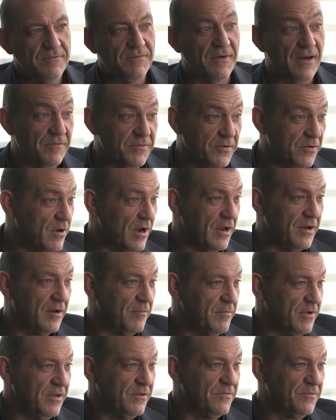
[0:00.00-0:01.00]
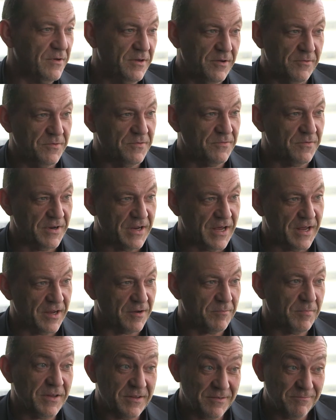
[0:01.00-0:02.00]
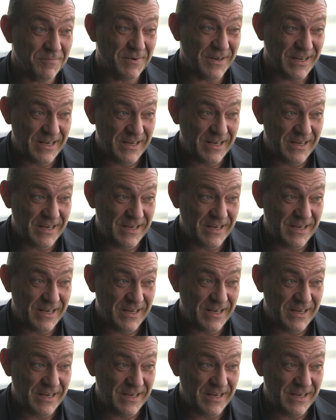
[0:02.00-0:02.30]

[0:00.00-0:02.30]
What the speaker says: Faf, you're right. I mean, he was frenetic, but